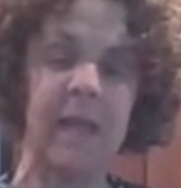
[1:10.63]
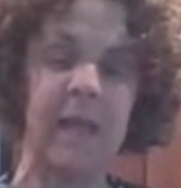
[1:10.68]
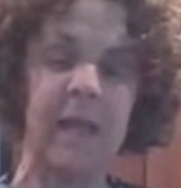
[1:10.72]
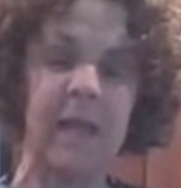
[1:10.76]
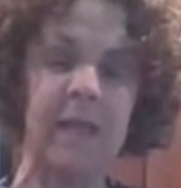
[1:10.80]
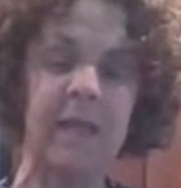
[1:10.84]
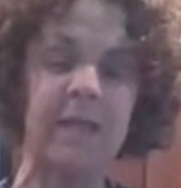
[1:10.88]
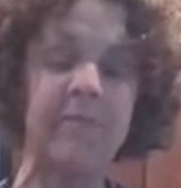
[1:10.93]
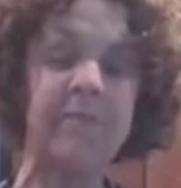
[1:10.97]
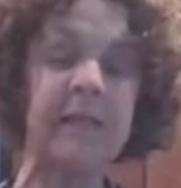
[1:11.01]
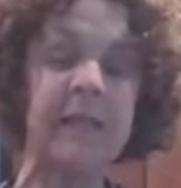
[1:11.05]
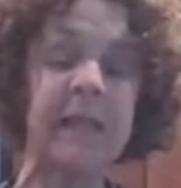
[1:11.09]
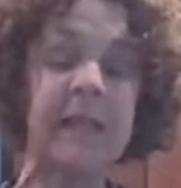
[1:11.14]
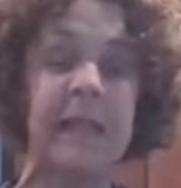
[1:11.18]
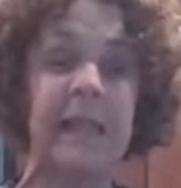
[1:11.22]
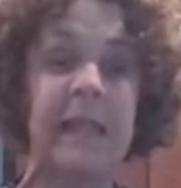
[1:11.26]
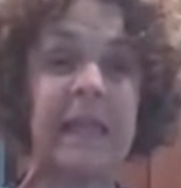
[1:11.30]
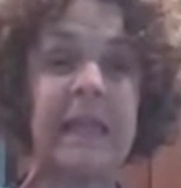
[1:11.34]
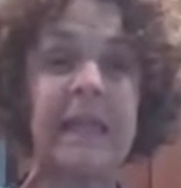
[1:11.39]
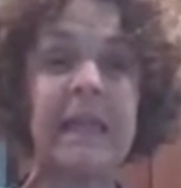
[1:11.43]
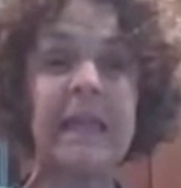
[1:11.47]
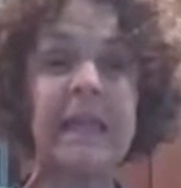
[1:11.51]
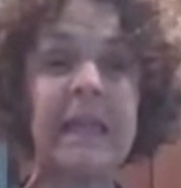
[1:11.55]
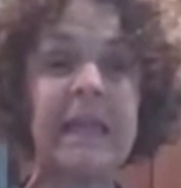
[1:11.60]

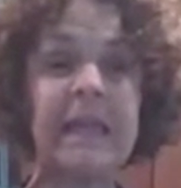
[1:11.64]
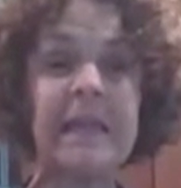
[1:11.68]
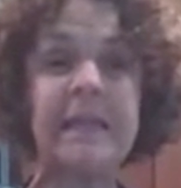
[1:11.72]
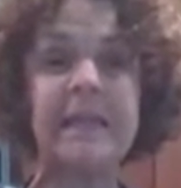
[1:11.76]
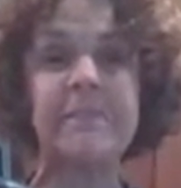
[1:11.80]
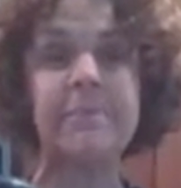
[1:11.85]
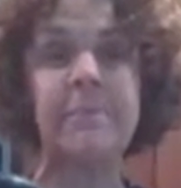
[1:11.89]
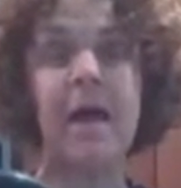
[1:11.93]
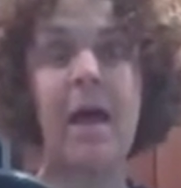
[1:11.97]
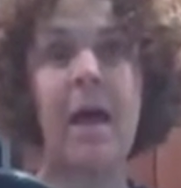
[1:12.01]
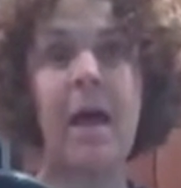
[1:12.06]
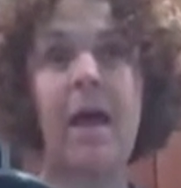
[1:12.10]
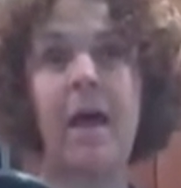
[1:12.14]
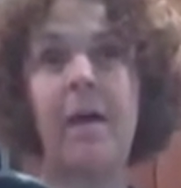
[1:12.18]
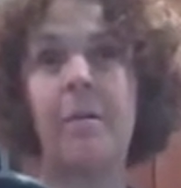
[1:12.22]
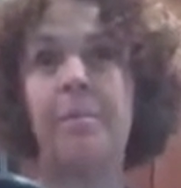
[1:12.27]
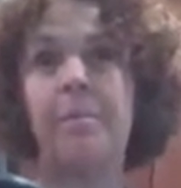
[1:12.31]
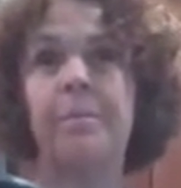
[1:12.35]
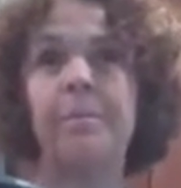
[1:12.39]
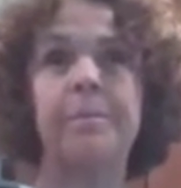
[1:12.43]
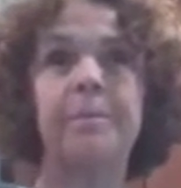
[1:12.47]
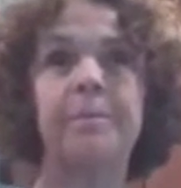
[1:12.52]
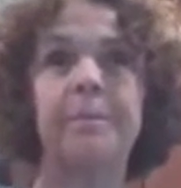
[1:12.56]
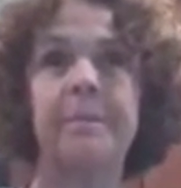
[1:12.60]
Evenly
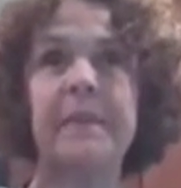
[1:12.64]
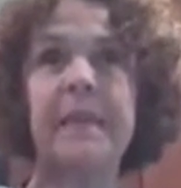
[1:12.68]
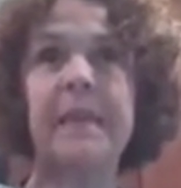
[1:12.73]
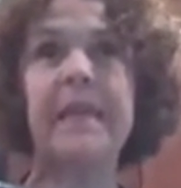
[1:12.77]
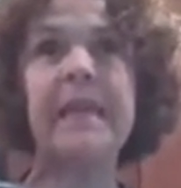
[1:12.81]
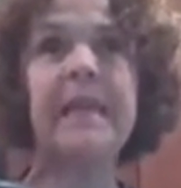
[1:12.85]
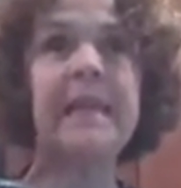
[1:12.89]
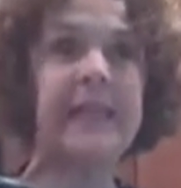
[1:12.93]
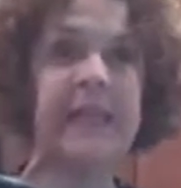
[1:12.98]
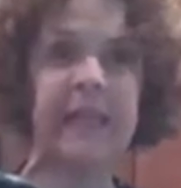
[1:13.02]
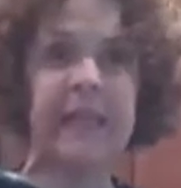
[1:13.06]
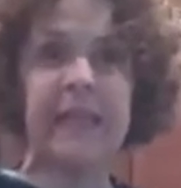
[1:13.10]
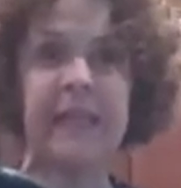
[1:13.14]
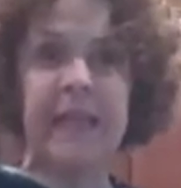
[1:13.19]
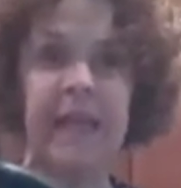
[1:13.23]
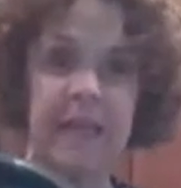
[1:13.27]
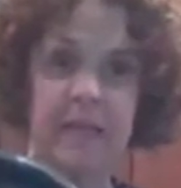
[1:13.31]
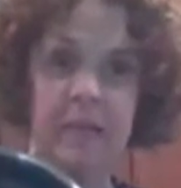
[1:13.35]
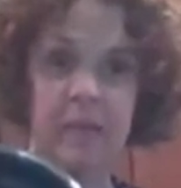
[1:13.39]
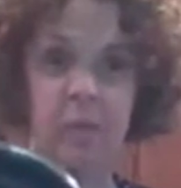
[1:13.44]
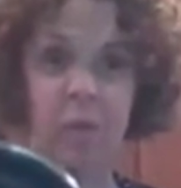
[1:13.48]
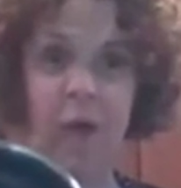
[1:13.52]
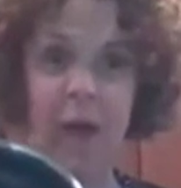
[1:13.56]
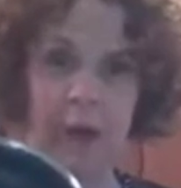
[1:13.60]
heated
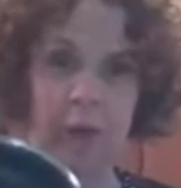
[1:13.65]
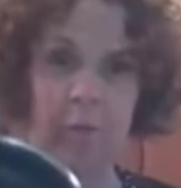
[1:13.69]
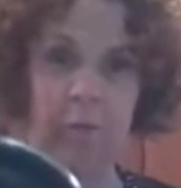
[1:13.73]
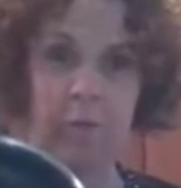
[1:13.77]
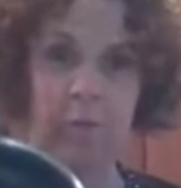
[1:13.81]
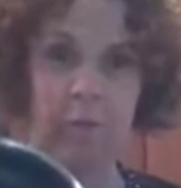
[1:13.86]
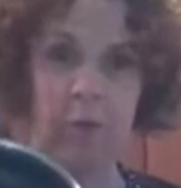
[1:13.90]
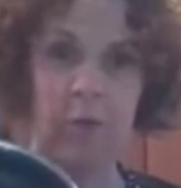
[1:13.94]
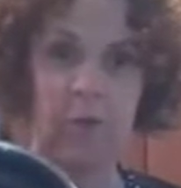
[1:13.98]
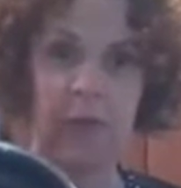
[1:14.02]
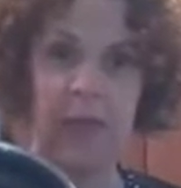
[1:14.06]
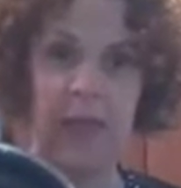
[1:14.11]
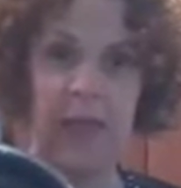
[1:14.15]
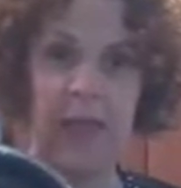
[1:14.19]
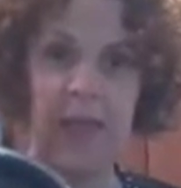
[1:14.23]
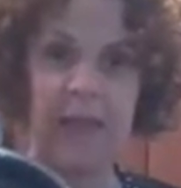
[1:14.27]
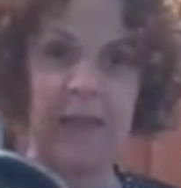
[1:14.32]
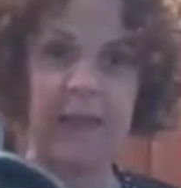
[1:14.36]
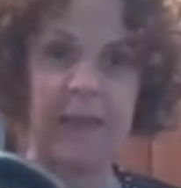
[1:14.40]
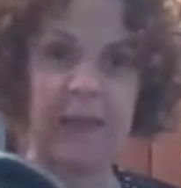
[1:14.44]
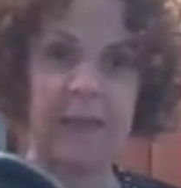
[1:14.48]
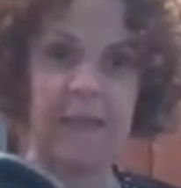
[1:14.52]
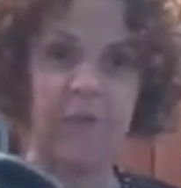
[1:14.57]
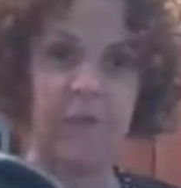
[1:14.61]
as well,
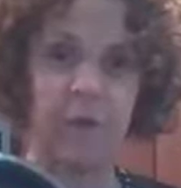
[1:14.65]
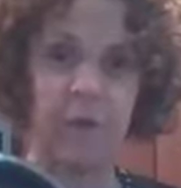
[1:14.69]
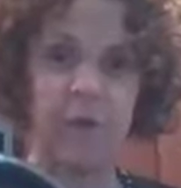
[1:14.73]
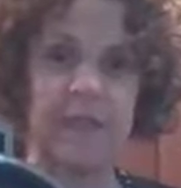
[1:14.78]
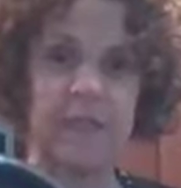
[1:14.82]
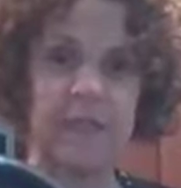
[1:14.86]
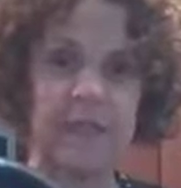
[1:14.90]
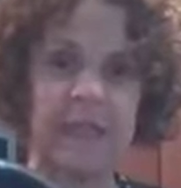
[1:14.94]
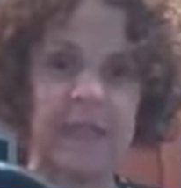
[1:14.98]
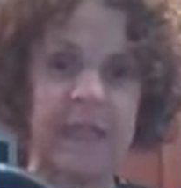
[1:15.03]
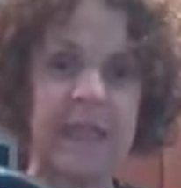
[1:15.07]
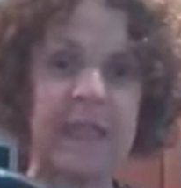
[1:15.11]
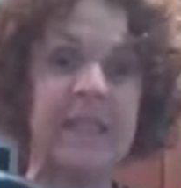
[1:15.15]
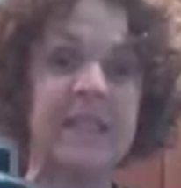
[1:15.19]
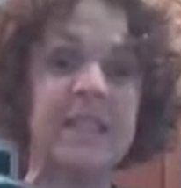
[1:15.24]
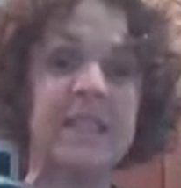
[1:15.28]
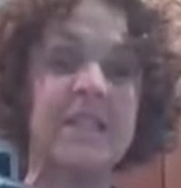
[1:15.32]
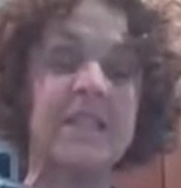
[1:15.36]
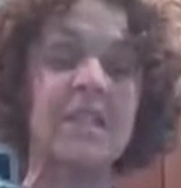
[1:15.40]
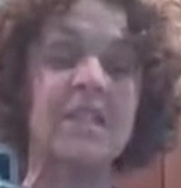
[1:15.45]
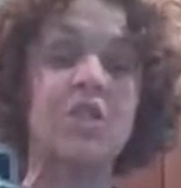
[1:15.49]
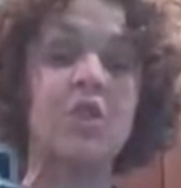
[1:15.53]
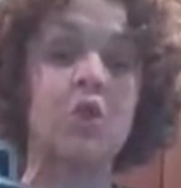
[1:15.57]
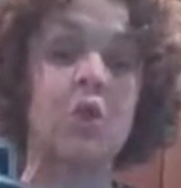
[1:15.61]
okay? As far as the heat is
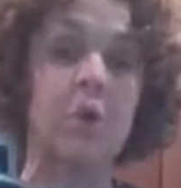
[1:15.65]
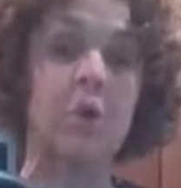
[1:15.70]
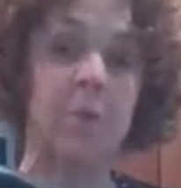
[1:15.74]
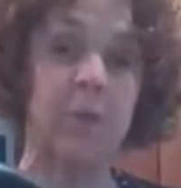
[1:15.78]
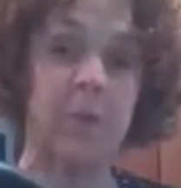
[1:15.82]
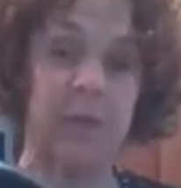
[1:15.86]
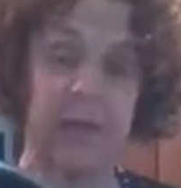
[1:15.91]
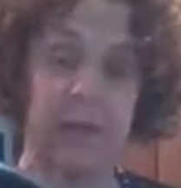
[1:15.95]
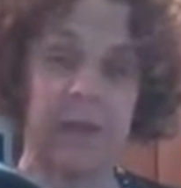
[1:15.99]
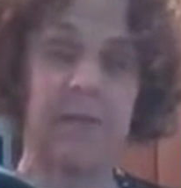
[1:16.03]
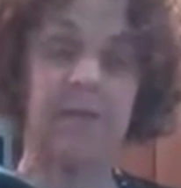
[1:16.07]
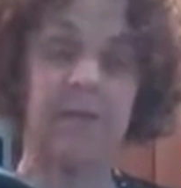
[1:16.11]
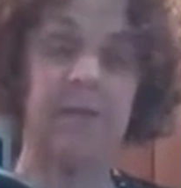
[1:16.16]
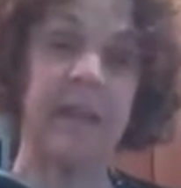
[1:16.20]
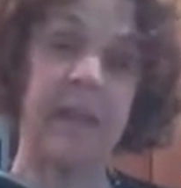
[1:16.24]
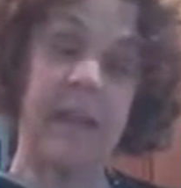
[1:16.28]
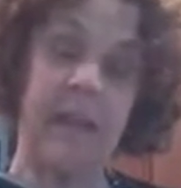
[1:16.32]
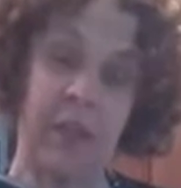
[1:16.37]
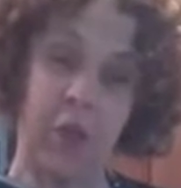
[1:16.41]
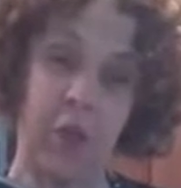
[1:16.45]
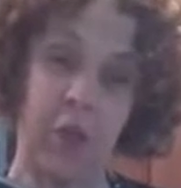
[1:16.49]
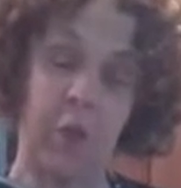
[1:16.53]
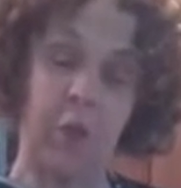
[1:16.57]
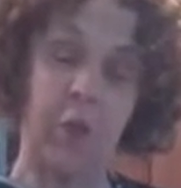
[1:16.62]
distributed, thank
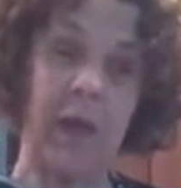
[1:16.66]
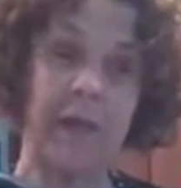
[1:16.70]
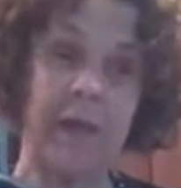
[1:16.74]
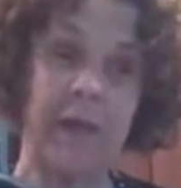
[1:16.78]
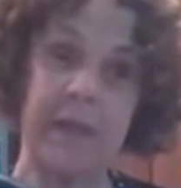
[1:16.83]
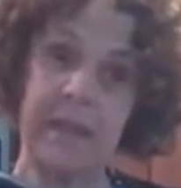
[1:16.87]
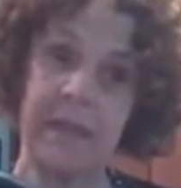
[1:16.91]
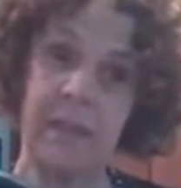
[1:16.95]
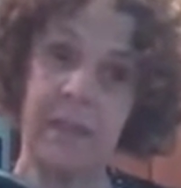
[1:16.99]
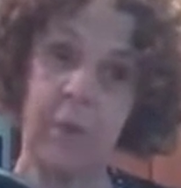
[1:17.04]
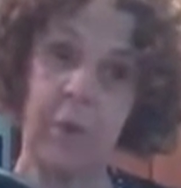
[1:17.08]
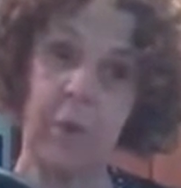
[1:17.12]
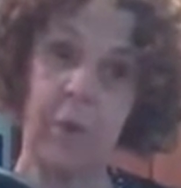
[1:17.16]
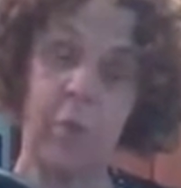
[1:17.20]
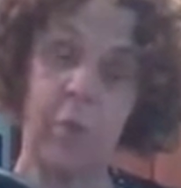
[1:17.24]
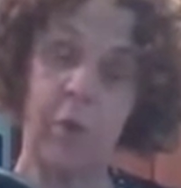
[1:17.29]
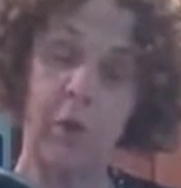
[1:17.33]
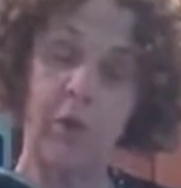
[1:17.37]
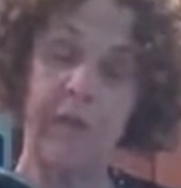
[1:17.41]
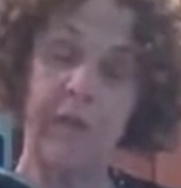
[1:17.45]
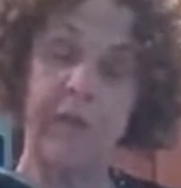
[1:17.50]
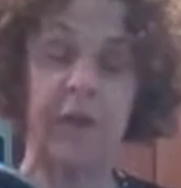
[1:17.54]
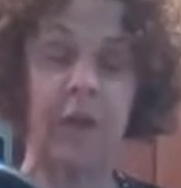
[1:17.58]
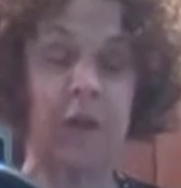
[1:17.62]
you, I had to get the right
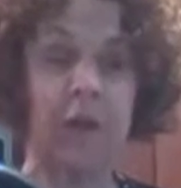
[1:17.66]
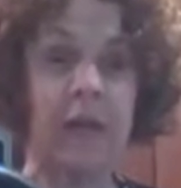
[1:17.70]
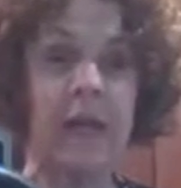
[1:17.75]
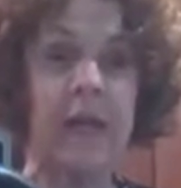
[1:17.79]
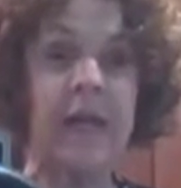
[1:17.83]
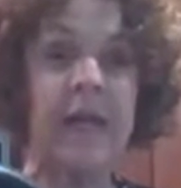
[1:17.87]
word there.